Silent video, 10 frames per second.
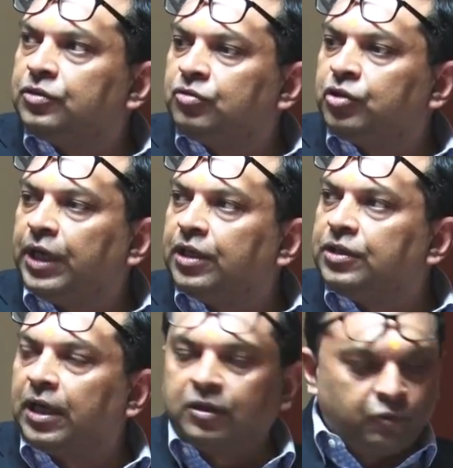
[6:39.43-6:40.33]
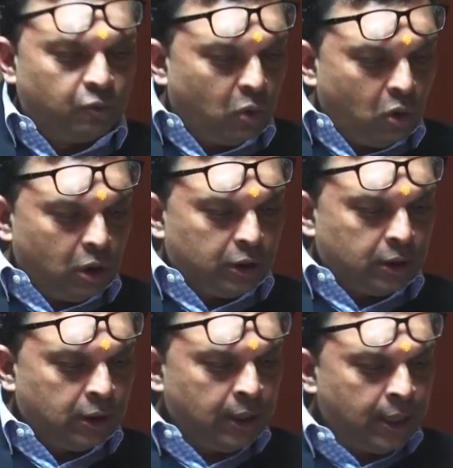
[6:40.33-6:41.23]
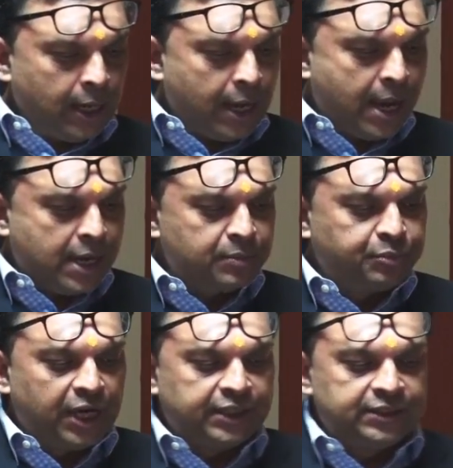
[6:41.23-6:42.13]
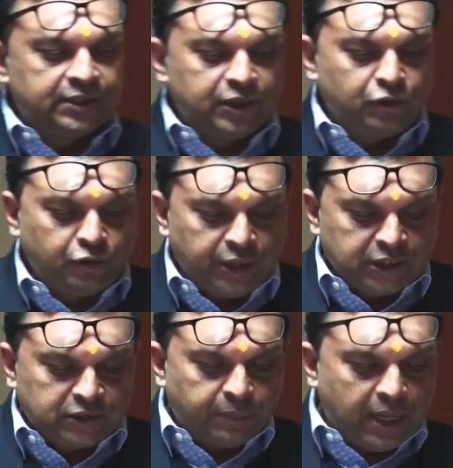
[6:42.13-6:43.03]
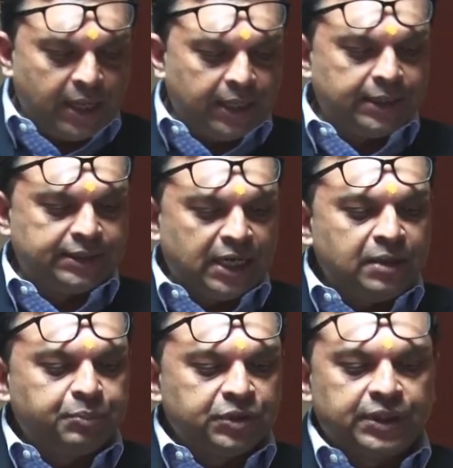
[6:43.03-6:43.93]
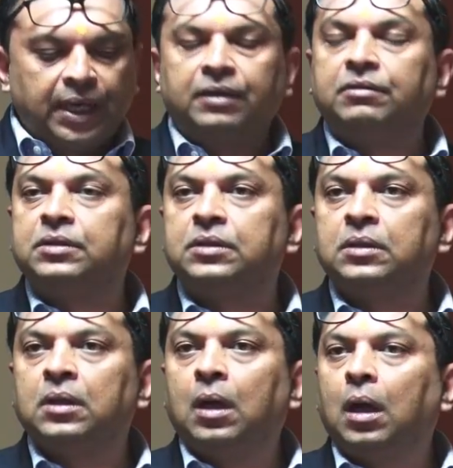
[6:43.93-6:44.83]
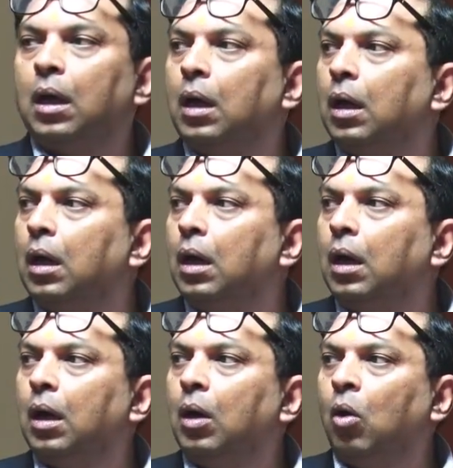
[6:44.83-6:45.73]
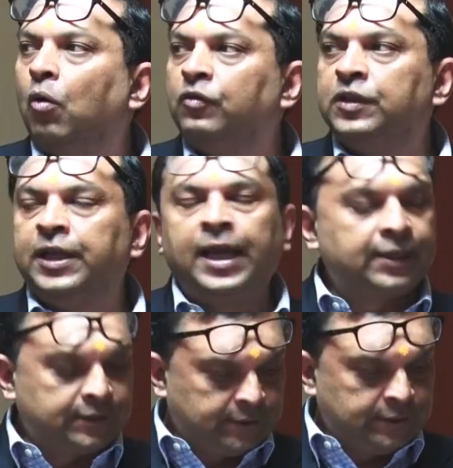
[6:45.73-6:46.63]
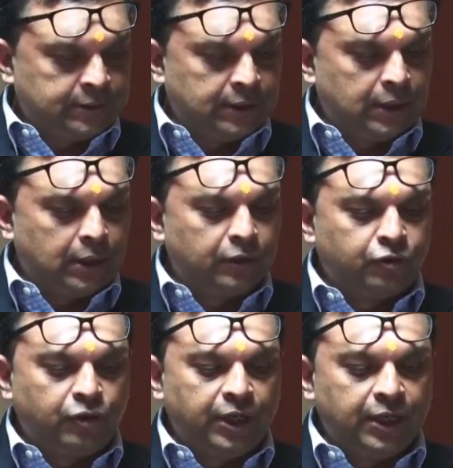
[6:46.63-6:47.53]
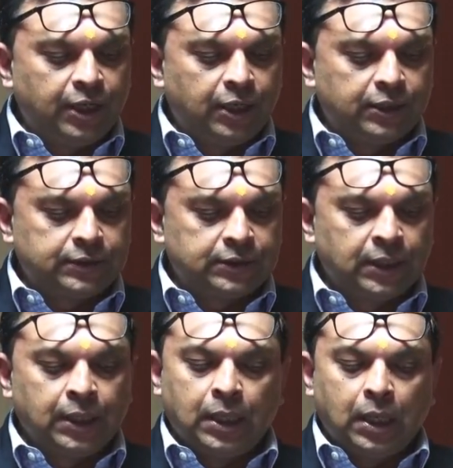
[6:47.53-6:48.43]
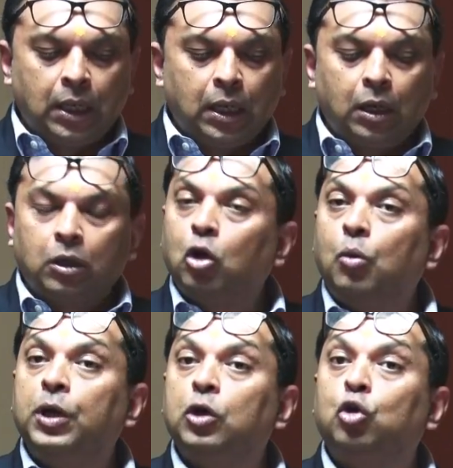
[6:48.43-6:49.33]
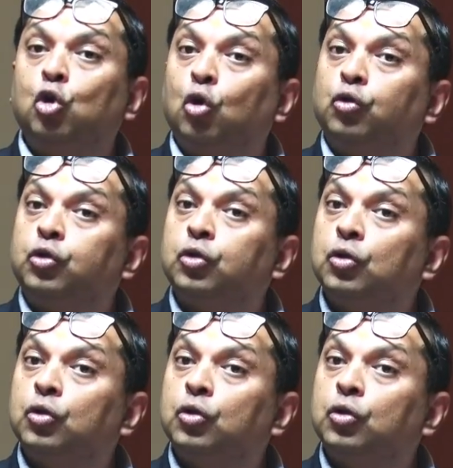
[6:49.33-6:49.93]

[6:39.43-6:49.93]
trade and tariff war, and prices increase by 10% over the next 3 years, global growth